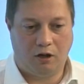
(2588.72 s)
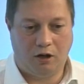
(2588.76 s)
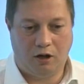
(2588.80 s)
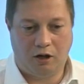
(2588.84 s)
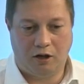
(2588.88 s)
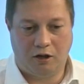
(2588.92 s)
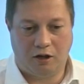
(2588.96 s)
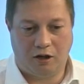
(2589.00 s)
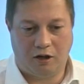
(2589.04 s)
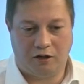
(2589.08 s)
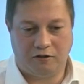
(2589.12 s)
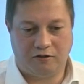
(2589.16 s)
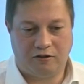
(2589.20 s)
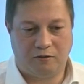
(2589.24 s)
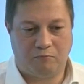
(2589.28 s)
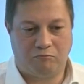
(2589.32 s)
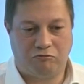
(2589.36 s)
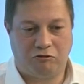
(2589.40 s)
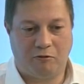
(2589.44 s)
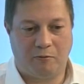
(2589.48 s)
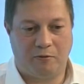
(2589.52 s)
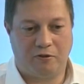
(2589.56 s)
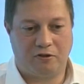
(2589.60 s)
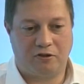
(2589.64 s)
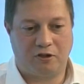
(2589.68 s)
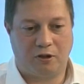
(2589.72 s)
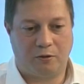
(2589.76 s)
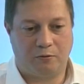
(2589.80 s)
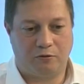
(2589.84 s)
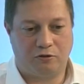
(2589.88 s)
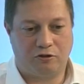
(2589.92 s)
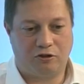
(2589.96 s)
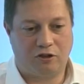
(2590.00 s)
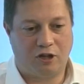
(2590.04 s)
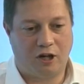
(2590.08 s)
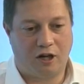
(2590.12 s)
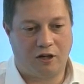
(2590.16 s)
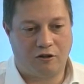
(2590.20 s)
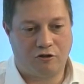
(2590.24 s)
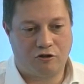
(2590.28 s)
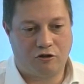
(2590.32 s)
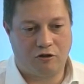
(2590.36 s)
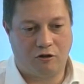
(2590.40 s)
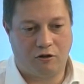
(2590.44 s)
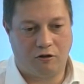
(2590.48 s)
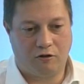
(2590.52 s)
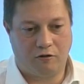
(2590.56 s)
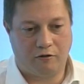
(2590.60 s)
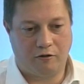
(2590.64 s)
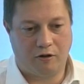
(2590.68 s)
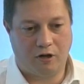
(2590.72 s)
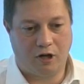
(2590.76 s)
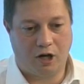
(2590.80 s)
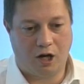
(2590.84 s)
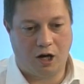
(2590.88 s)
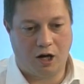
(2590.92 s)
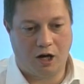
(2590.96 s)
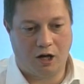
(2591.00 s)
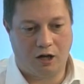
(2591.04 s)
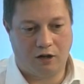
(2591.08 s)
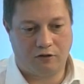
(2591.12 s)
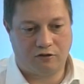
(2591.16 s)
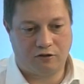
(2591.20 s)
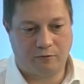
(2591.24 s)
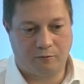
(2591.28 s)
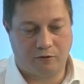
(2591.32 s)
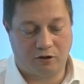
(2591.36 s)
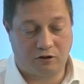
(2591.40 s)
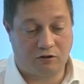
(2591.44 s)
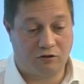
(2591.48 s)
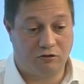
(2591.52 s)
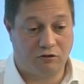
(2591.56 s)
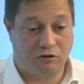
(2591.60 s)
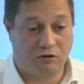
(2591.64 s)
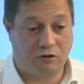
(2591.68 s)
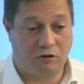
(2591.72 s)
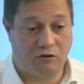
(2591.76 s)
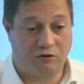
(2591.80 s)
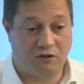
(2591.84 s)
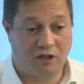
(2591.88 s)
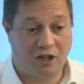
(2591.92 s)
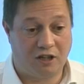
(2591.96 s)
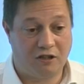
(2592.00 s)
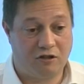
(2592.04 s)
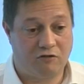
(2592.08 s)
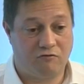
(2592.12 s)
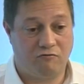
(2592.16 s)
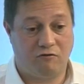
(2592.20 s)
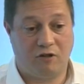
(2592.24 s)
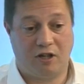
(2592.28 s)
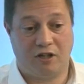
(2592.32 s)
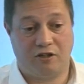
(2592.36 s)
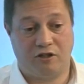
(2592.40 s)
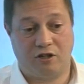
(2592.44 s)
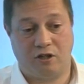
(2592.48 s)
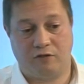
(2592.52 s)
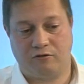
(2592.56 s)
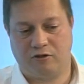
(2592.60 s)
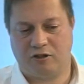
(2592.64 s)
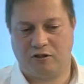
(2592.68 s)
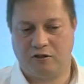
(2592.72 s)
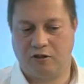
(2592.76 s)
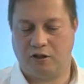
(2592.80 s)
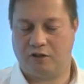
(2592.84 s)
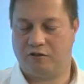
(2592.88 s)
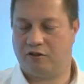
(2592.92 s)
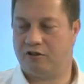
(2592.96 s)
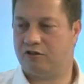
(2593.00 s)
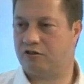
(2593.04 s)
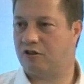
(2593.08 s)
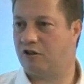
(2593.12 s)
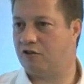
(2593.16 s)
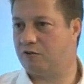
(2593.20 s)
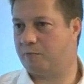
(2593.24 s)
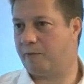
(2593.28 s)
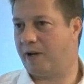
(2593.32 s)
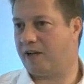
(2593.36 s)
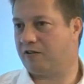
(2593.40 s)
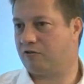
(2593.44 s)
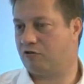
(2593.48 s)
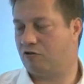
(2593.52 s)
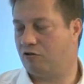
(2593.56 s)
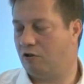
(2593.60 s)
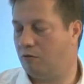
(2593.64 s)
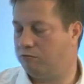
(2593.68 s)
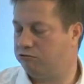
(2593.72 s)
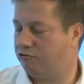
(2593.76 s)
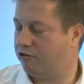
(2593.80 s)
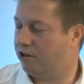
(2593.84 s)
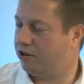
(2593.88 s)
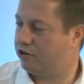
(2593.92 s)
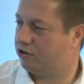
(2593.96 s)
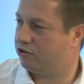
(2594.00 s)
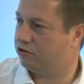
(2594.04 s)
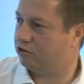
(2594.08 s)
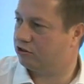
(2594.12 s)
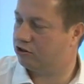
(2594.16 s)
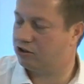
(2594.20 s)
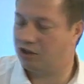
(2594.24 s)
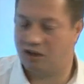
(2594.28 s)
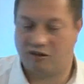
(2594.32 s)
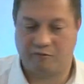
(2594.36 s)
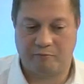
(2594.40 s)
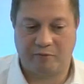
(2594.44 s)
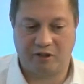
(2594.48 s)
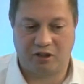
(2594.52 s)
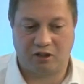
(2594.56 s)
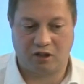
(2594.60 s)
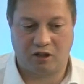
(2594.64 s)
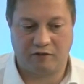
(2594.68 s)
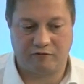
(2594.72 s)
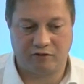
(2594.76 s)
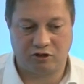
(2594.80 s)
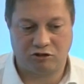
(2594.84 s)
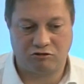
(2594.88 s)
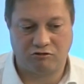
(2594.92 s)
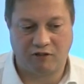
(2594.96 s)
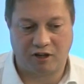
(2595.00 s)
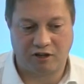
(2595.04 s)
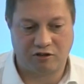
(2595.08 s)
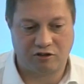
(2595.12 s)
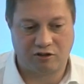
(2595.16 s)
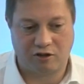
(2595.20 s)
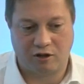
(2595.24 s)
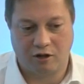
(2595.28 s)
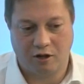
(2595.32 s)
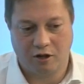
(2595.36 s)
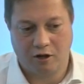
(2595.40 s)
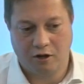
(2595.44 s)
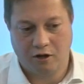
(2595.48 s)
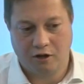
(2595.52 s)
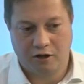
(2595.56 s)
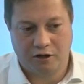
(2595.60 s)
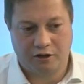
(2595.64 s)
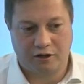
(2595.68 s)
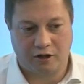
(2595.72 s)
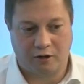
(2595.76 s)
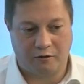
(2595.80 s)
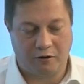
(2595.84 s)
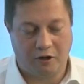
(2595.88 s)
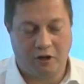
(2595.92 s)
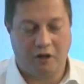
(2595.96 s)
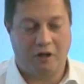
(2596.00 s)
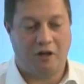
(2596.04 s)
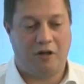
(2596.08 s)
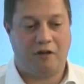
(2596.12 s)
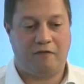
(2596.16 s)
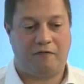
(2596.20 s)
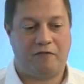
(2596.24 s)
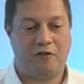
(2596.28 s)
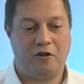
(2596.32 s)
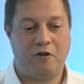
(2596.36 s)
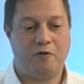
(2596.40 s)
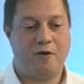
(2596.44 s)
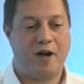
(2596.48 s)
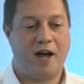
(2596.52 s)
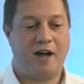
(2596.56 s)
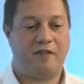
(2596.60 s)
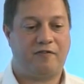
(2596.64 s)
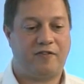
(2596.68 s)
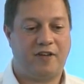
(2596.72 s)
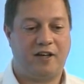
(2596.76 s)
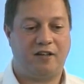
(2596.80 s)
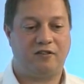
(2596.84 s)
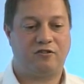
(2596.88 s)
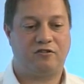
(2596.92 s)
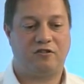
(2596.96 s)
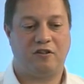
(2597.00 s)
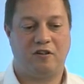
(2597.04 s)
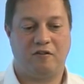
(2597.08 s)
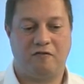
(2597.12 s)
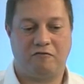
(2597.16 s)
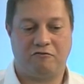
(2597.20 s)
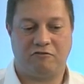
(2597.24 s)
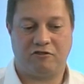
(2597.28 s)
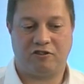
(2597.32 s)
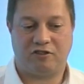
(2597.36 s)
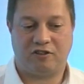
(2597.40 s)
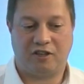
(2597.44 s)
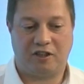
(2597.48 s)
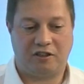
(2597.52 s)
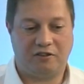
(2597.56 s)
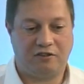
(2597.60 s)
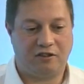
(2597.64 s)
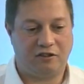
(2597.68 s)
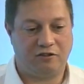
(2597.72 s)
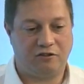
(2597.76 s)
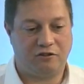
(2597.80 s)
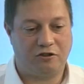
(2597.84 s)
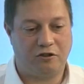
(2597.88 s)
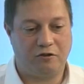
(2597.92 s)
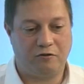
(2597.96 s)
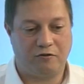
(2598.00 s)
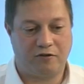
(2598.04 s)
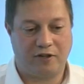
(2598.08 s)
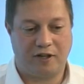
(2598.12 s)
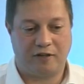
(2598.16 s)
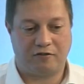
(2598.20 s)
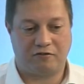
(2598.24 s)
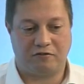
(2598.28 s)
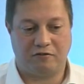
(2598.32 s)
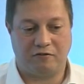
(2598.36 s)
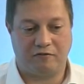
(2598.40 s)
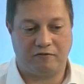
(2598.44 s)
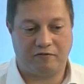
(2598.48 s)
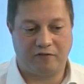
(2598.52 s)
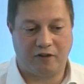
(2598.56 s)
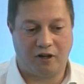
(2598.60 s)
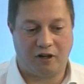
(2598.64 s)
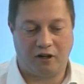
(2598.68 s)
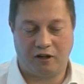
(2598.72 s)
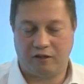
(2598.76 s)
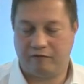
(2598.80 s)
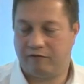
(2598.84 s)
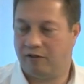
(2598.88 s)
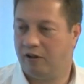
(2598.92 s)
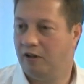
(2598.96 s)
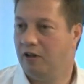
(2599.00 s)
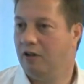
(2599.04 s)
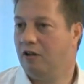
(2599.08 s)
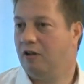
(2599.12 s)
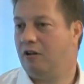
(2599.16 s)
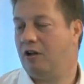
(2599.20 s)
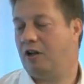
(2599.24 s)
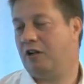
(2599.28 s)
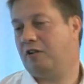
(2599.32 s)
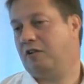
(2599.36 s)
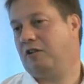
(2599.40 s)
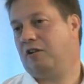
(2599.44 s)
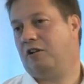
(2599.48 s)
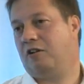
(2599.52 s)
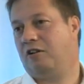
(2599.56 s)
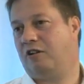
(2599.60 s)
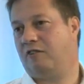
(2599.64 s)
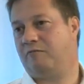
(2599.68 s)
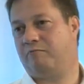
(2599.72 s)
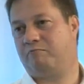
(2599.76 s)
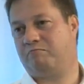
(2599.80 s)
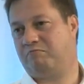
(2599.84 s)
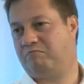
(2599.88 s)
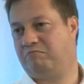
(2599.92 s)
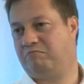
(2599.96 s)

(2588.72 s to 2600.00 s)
I did promise I would touch on some of the consolidation ratios, and this goes back to the operations staff being overstretched. Mm-hmm. If you had that server estate in 2005, and I